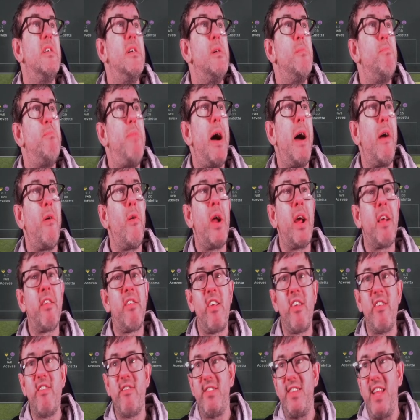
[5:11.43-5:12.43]

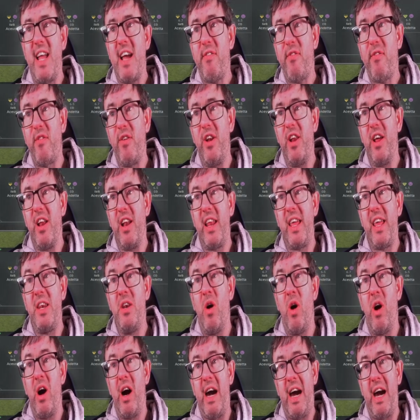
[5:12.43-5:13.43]
Perez is definitely
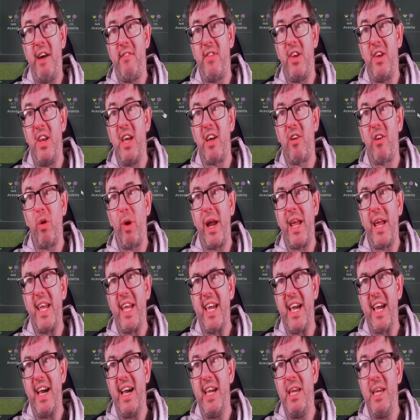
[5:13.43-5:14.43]
not having a
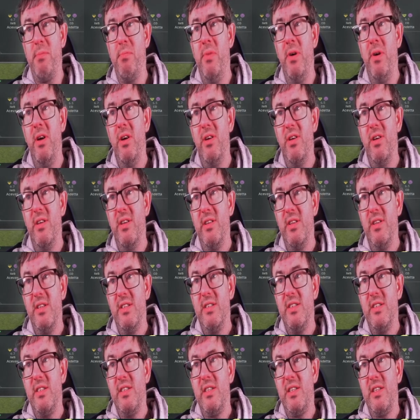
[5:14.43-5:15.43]
great game.
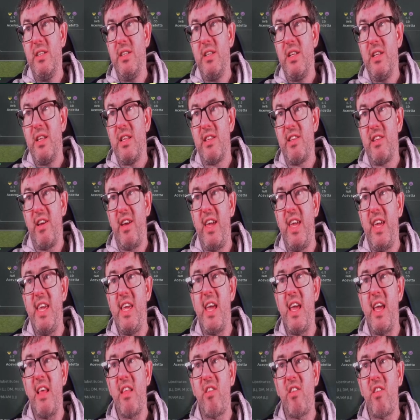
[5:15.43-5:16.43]
So
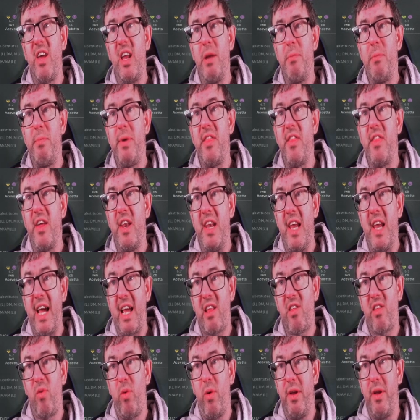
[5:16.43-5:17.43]
he is going to be the
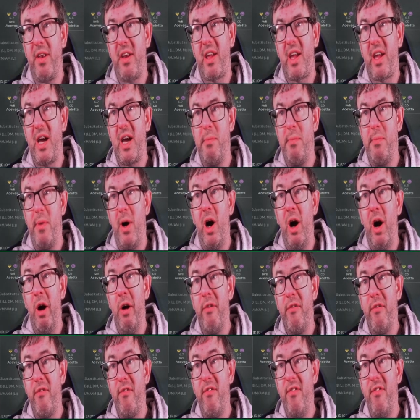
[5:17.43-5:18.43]
next one to come
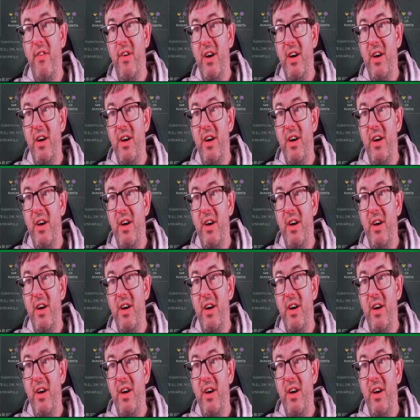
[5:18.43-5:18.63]
off.